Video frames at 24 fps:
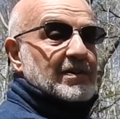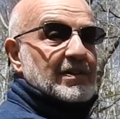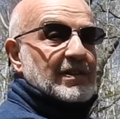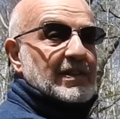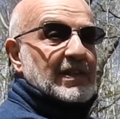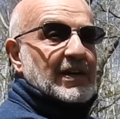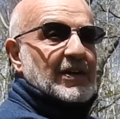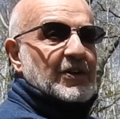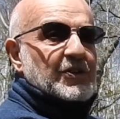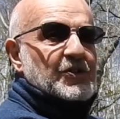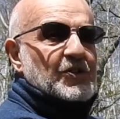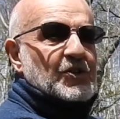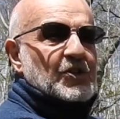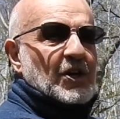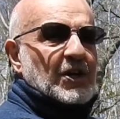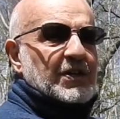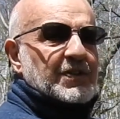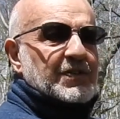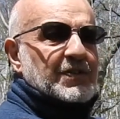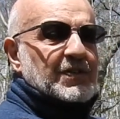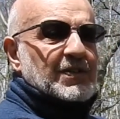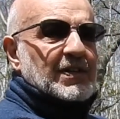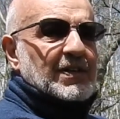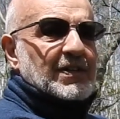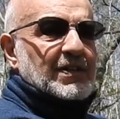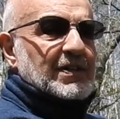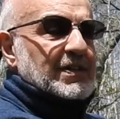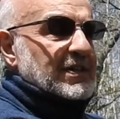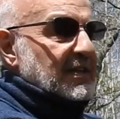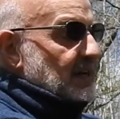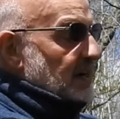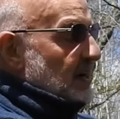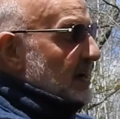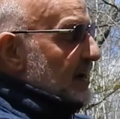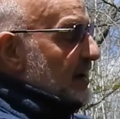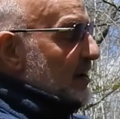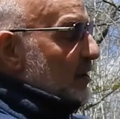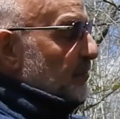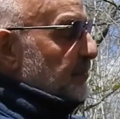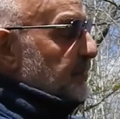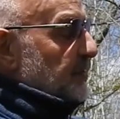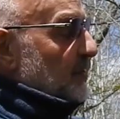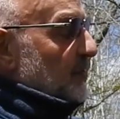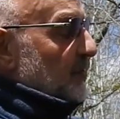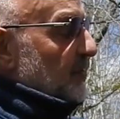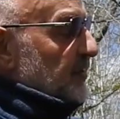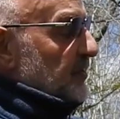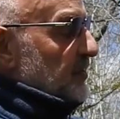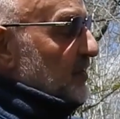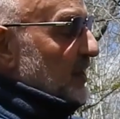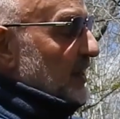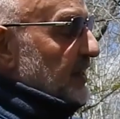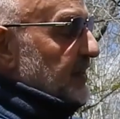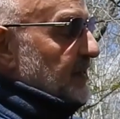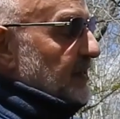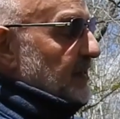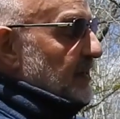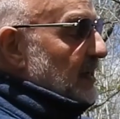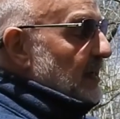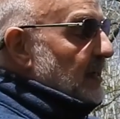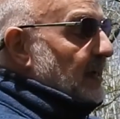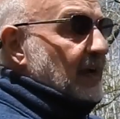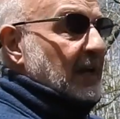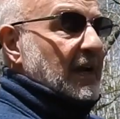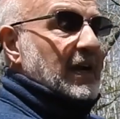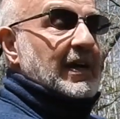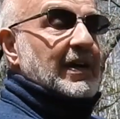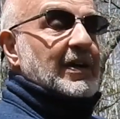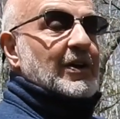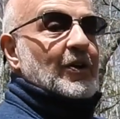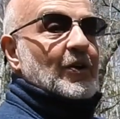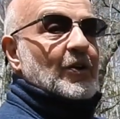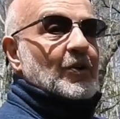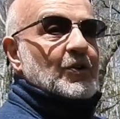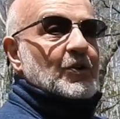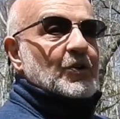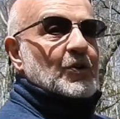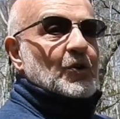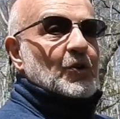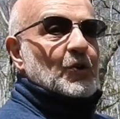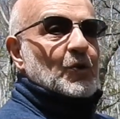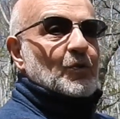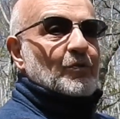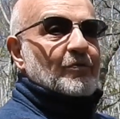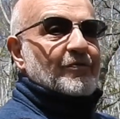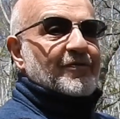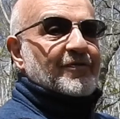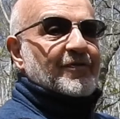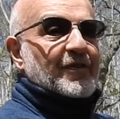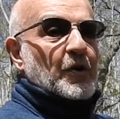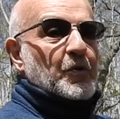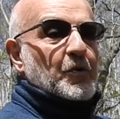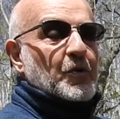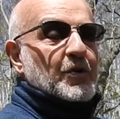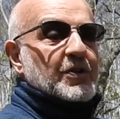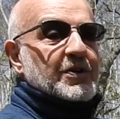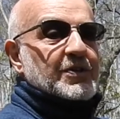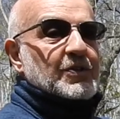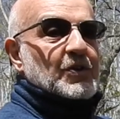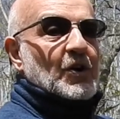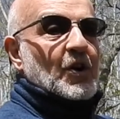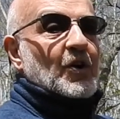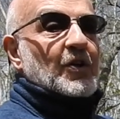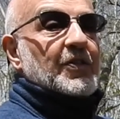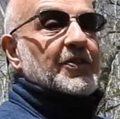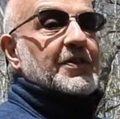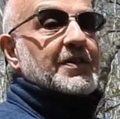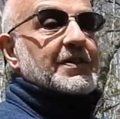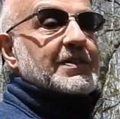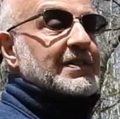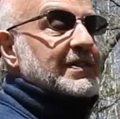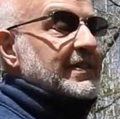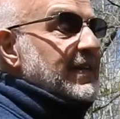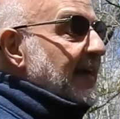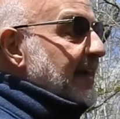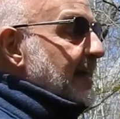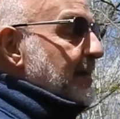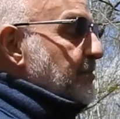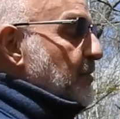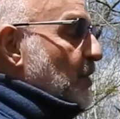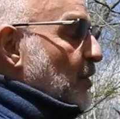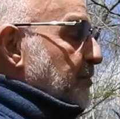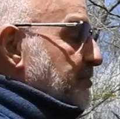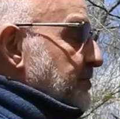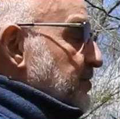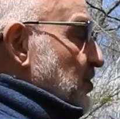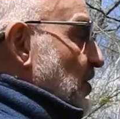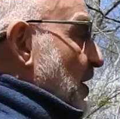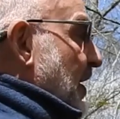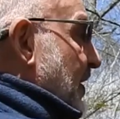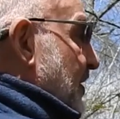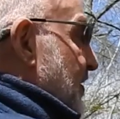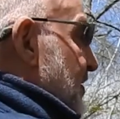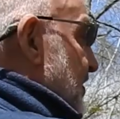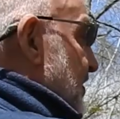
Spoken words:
the adjuster, the diopter adjuster, to focus on the same object.